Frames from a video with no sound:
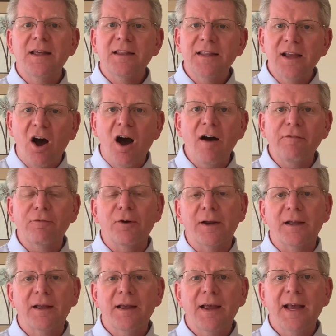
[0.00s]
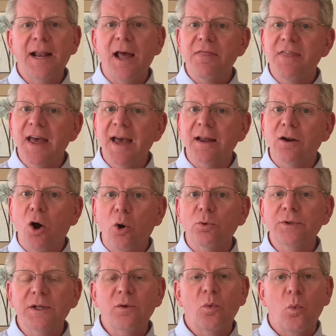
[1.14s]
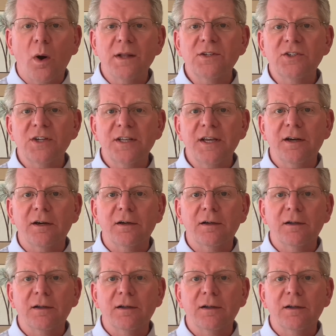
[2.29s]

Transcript: the offering, and then only once a year.